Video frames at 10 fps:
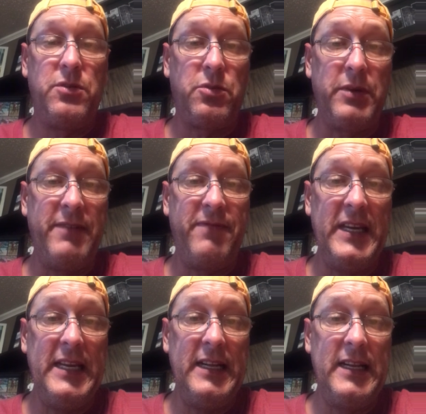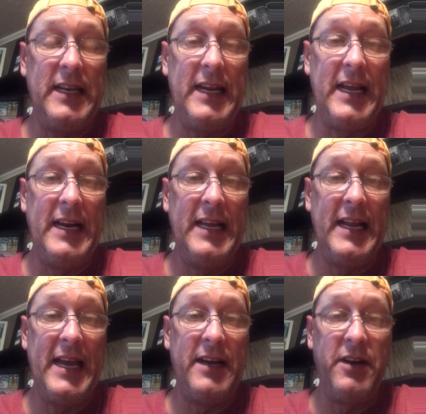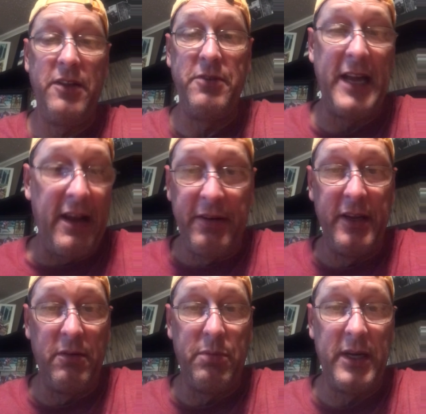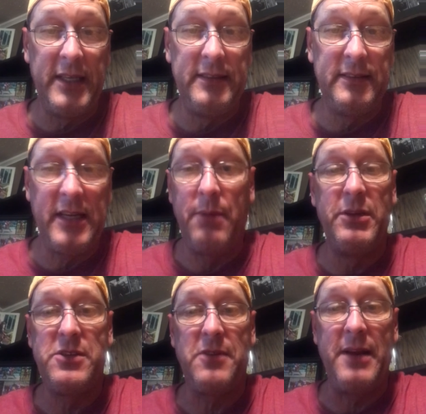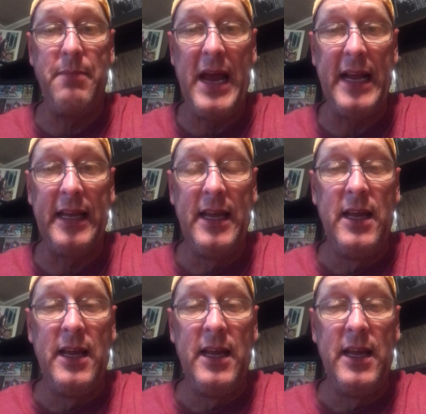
three feet and then had another downhill putt coming straight back.